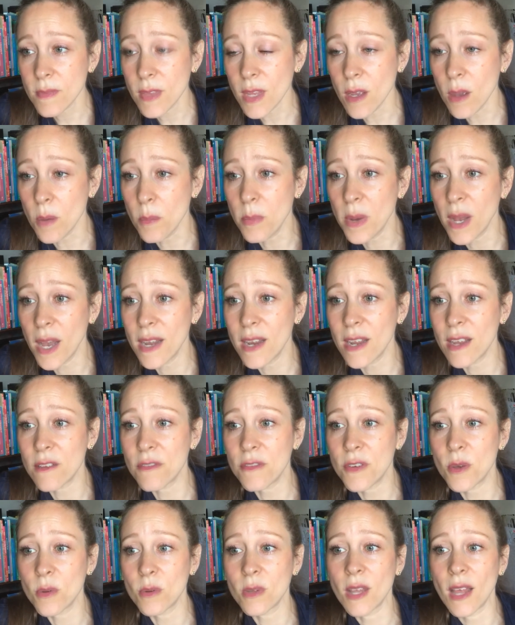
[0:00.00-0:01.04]
but
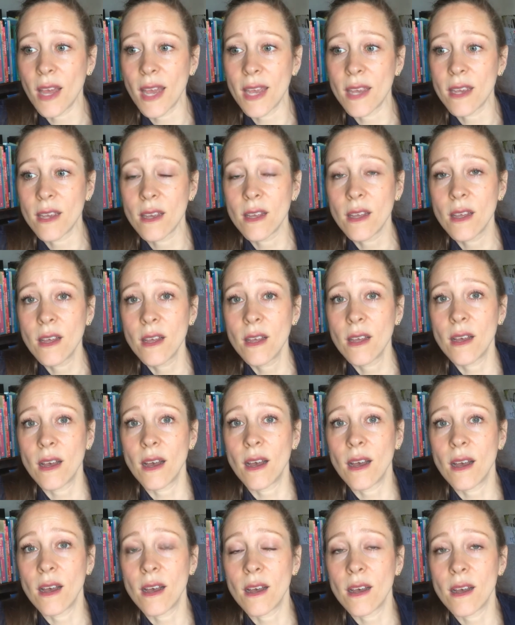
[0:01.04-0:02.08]
if you'd like,
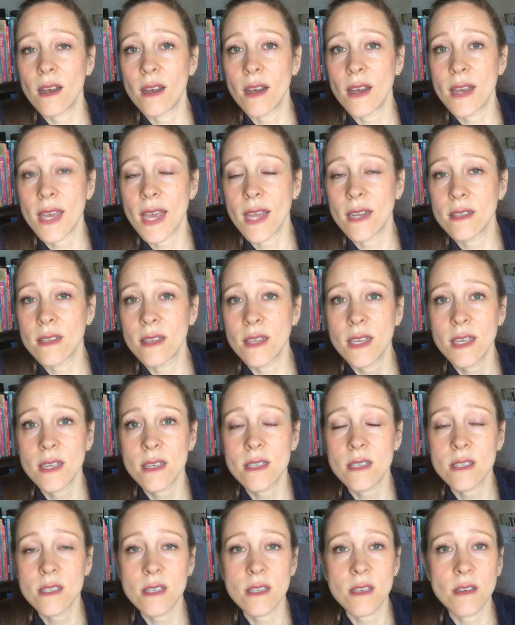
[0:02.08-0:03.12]
again,
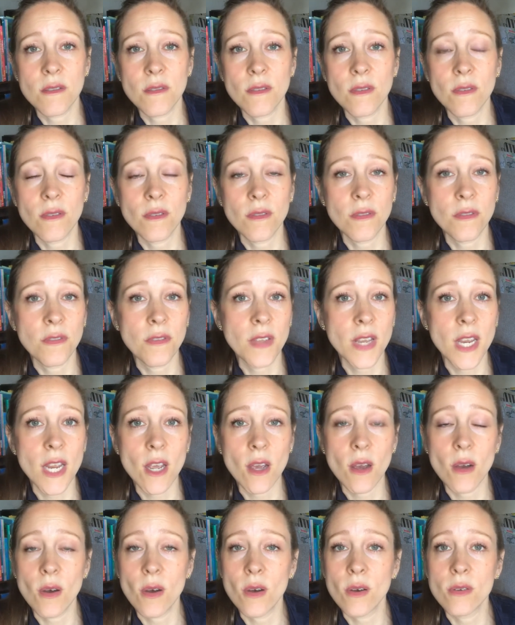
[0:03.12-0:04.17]
links to the
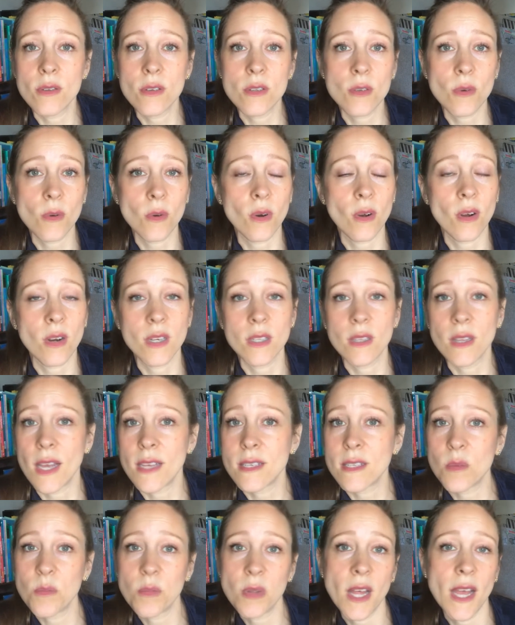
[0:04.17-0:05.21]
videos or
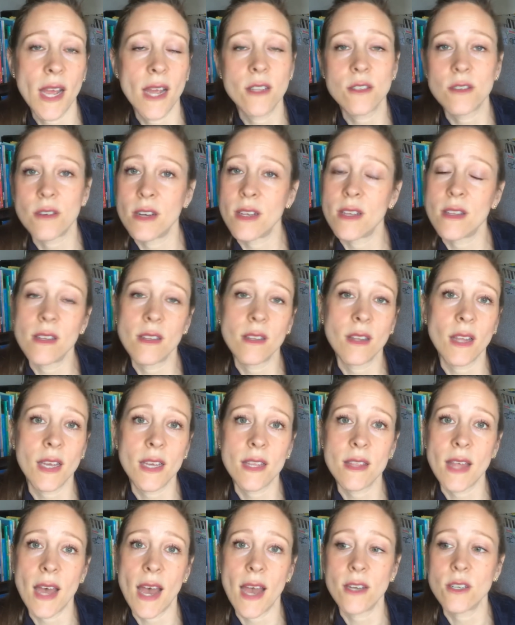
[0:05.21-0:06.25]
lesson plans or anything
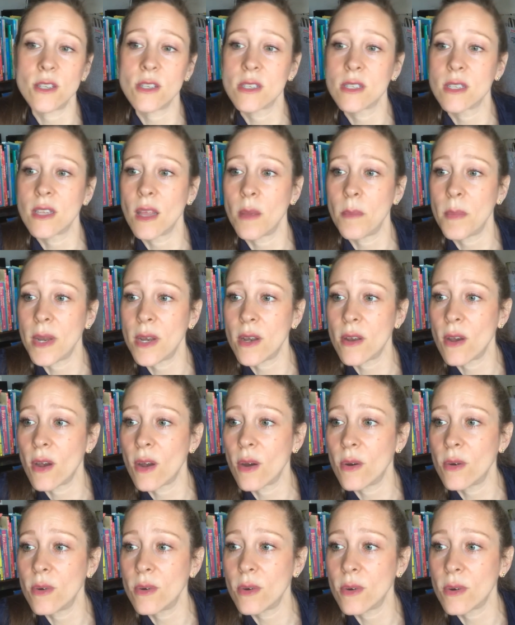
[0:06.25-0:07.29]
like that, just let me
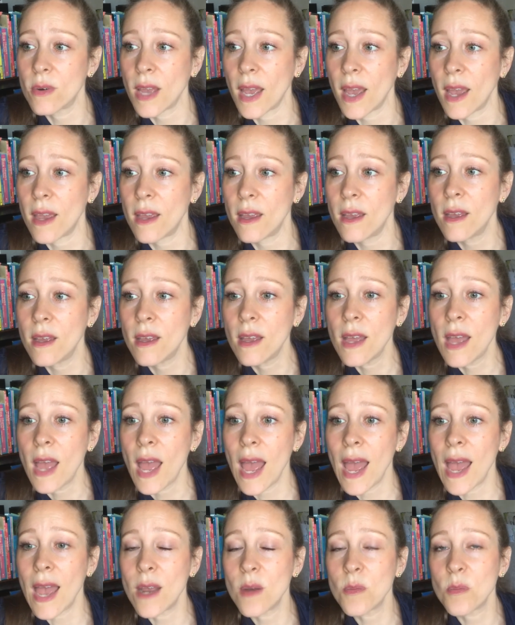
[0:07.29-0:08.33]
know, okay?
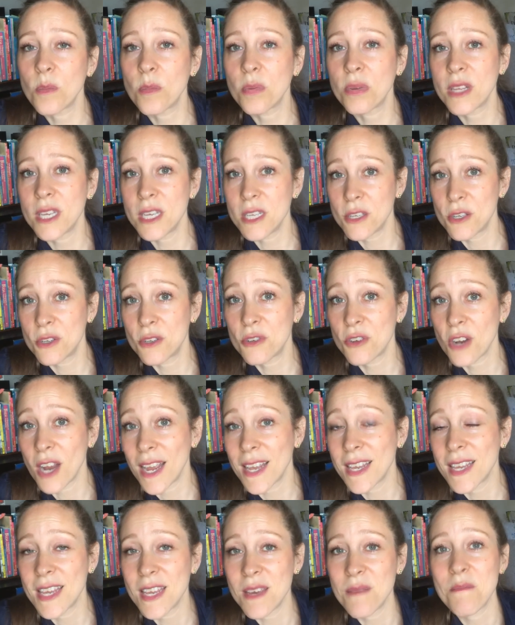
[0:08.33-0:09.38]
And please try
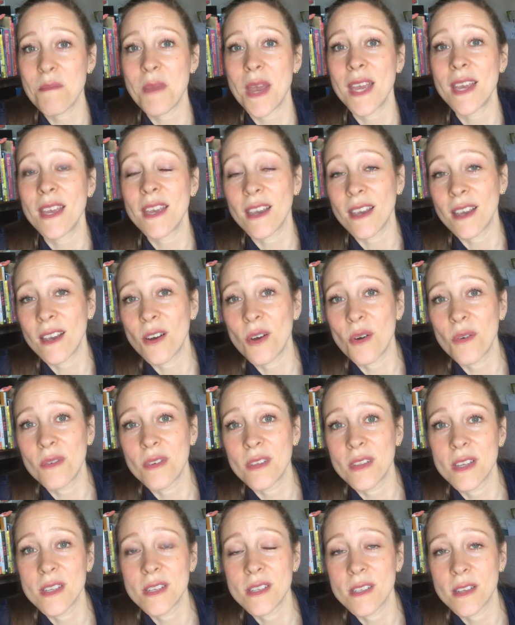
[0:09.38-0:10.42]
and keep making
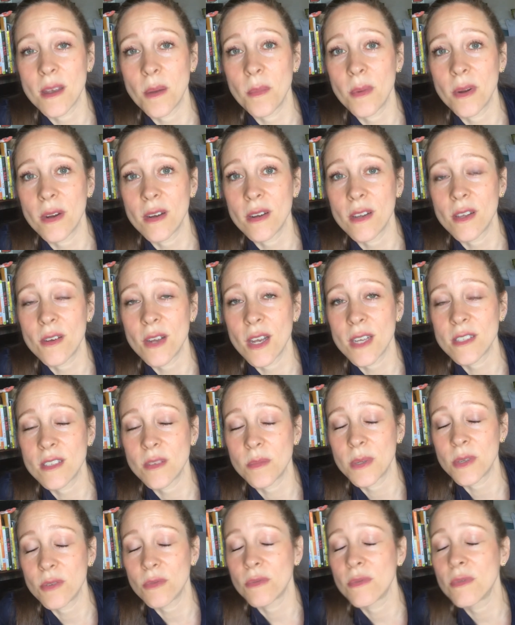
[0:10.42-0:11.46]
over the summer. You guys
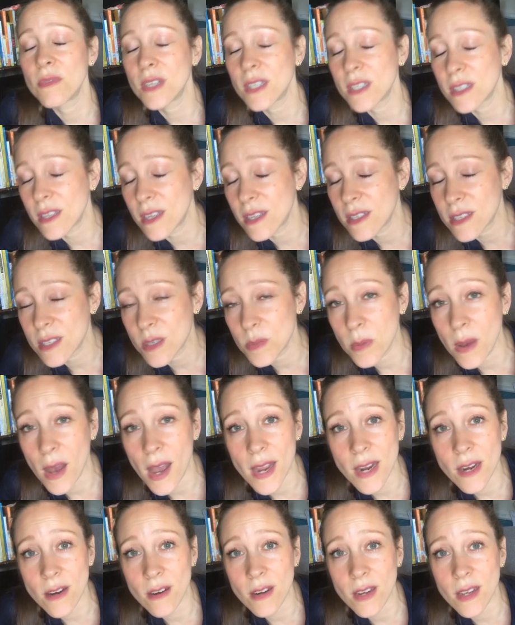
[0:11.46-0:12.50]
have been really
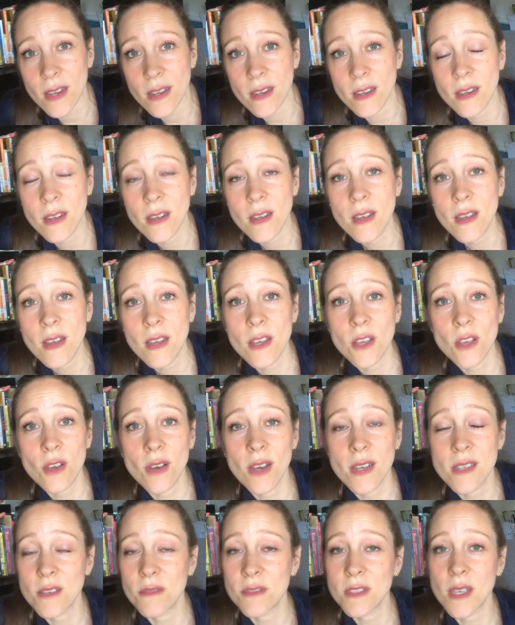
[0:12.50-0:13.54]
inspiring. You
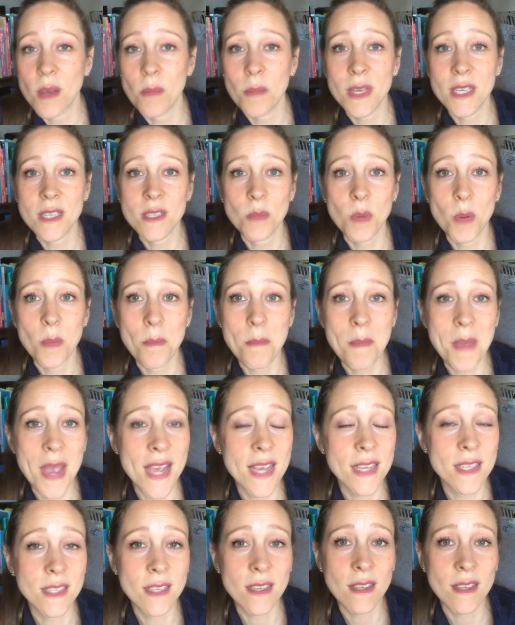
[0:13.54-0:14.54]
guys have sent me some amazing